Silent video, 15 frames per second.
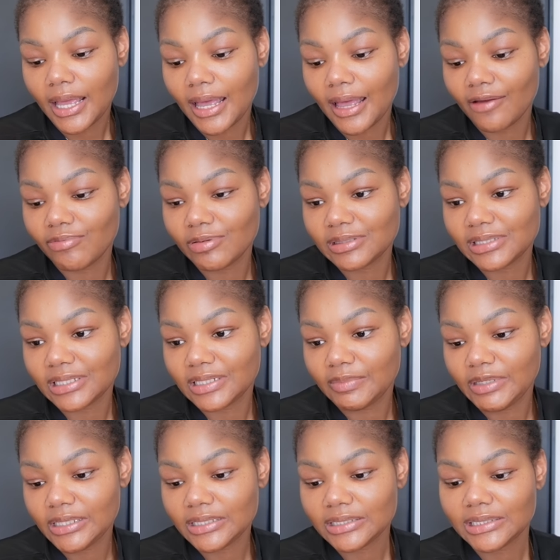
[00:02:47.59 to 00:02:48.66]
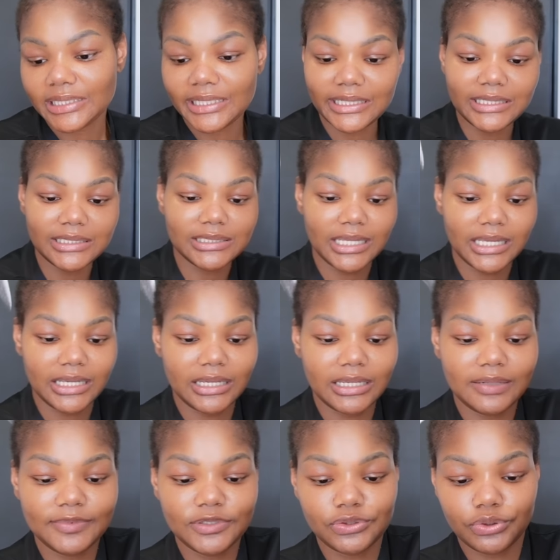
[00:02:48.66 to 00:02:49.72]
have been sending me this lady's hair.
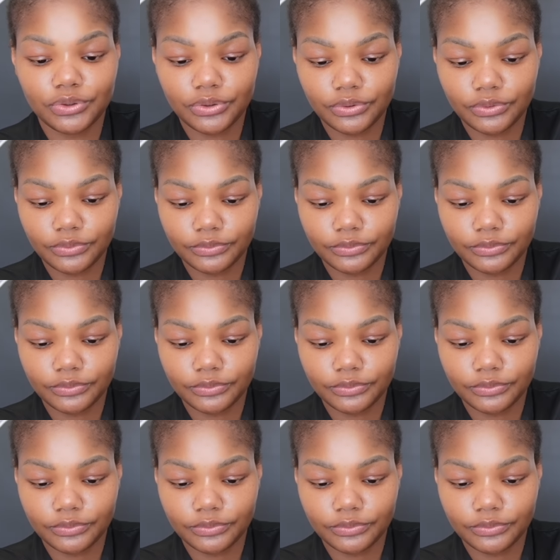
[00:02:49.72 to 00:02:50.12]
Let me show you.